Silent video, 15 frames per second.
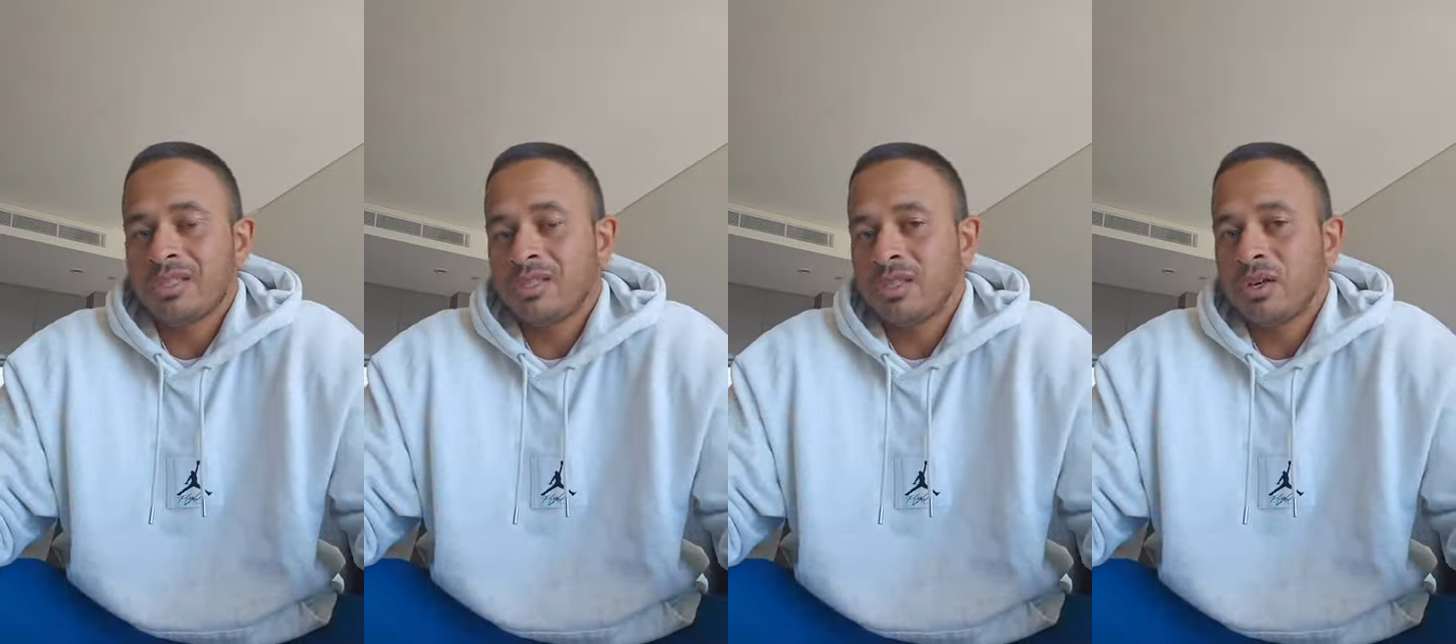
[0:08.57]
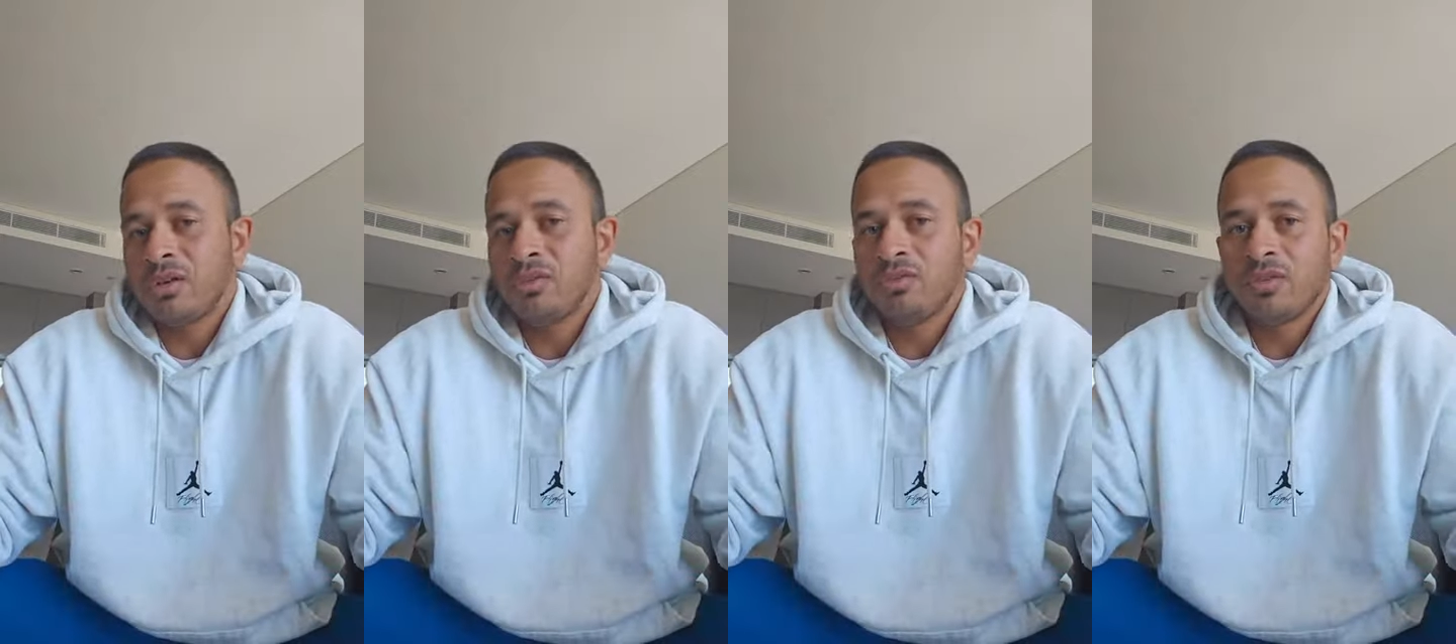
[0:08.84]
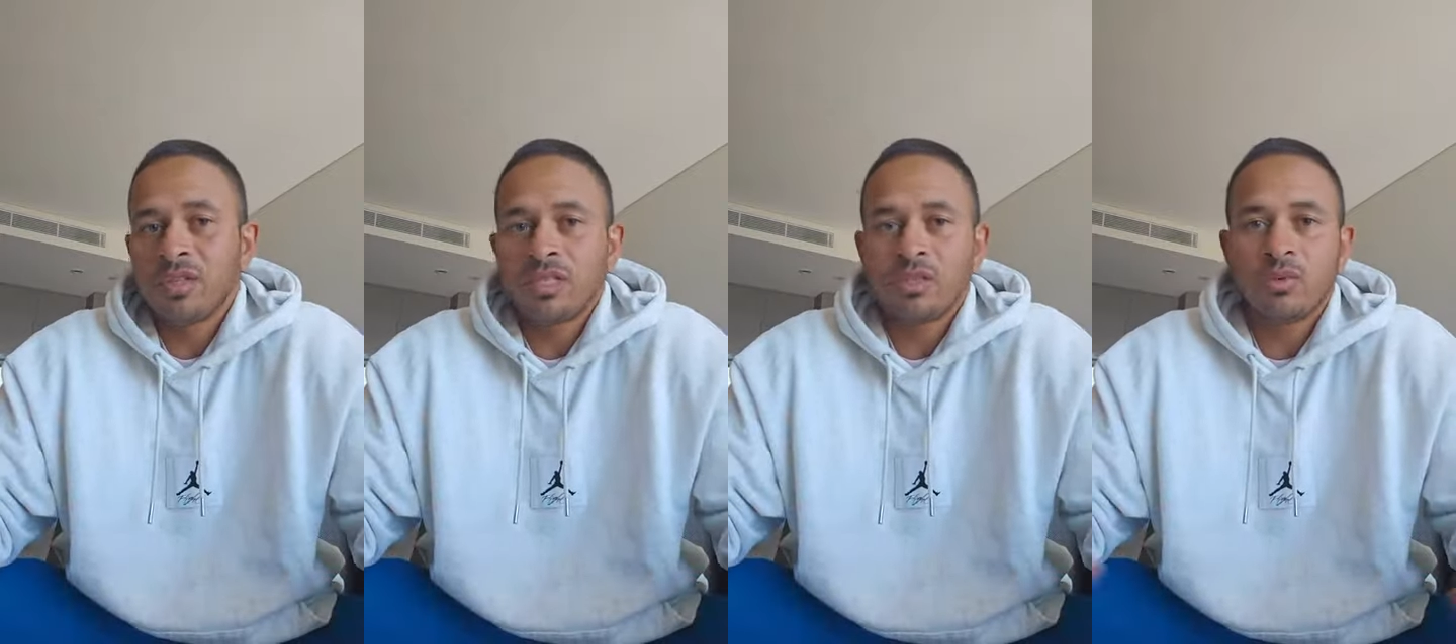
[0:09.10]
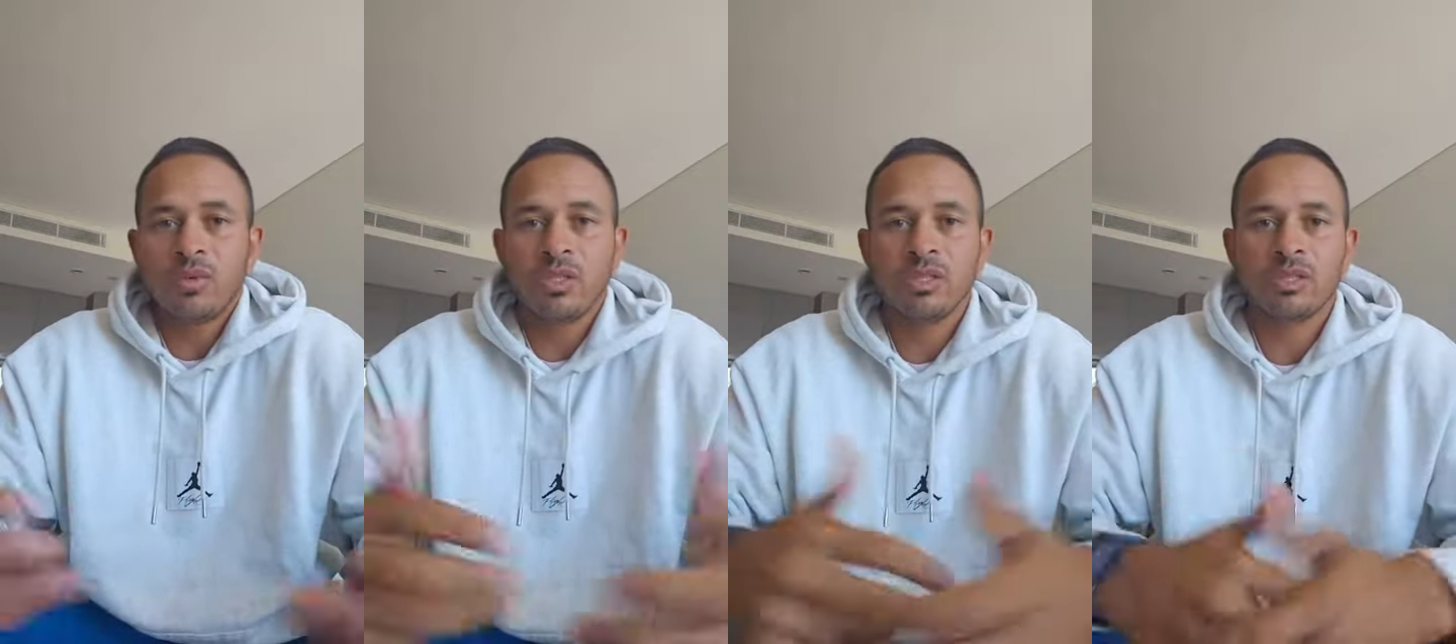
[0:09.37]
yourself these
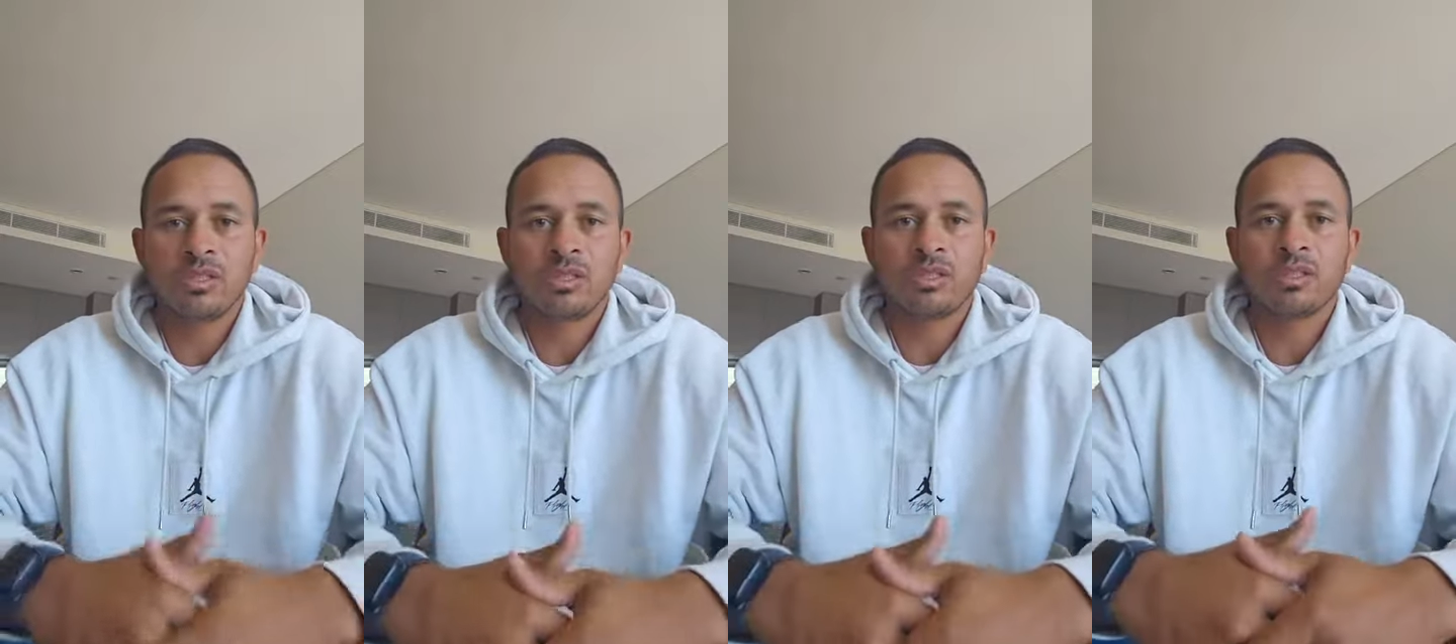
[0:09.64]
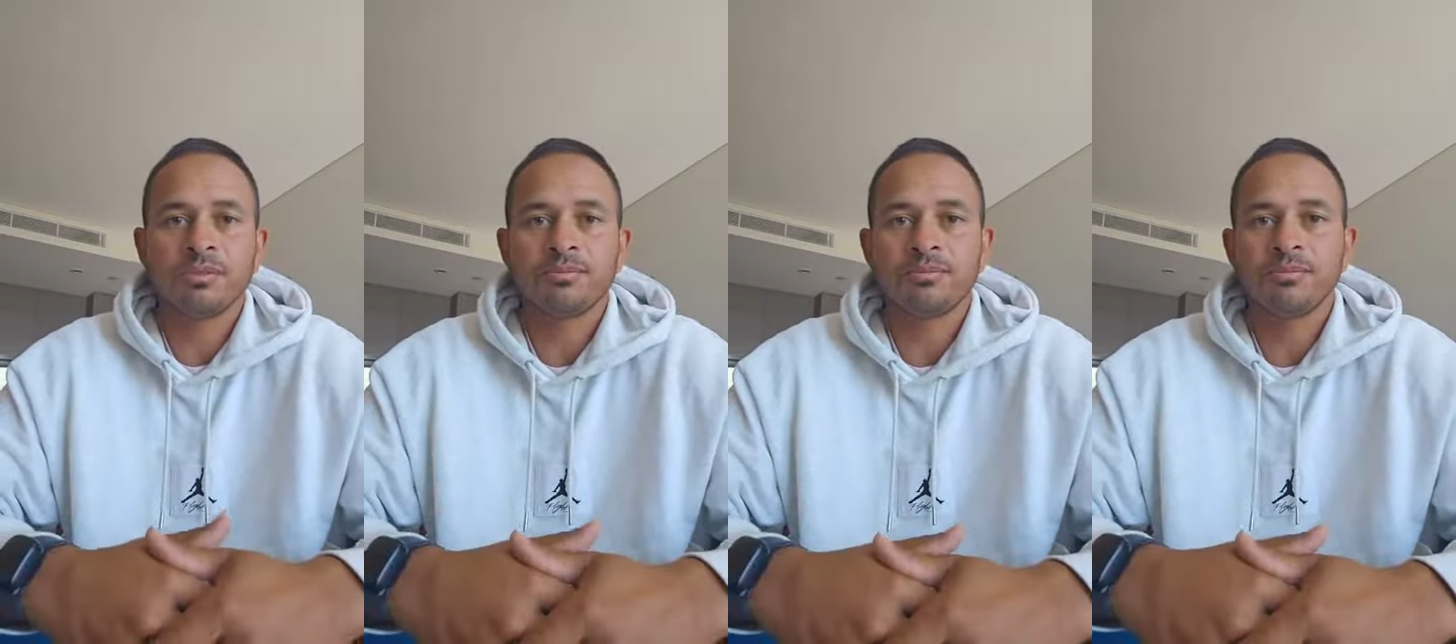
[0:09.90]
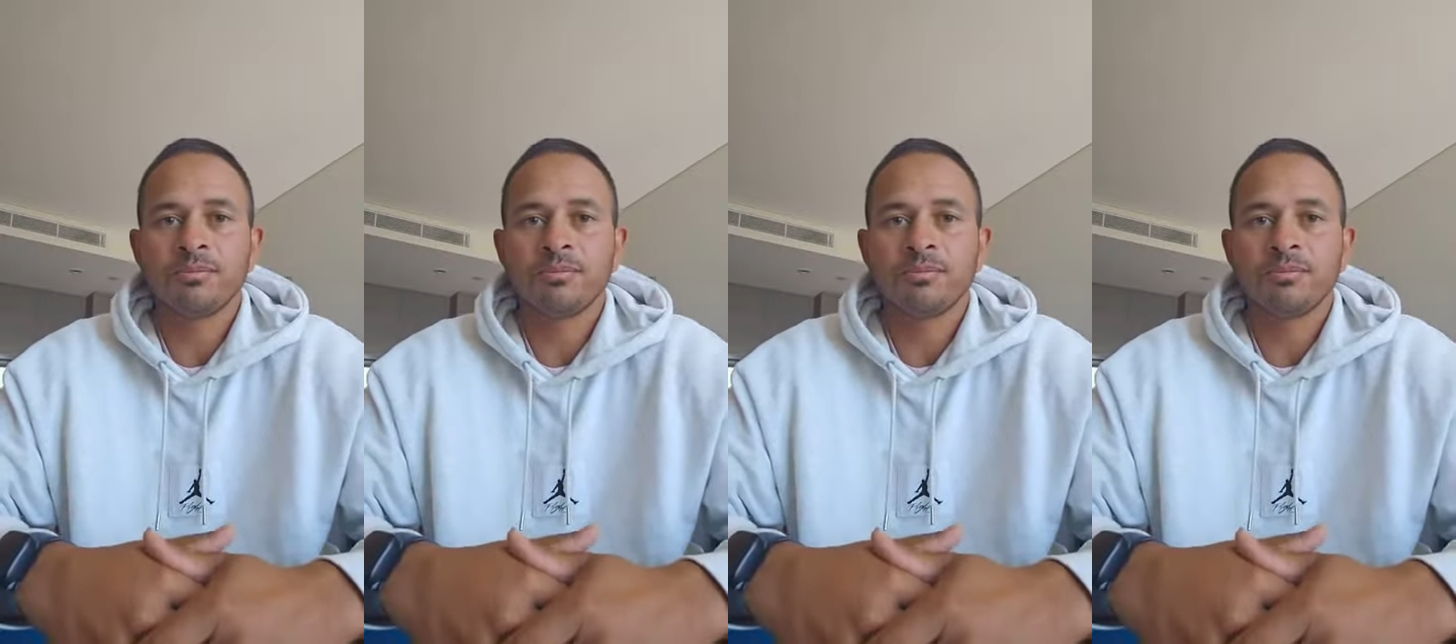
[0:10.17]
questions.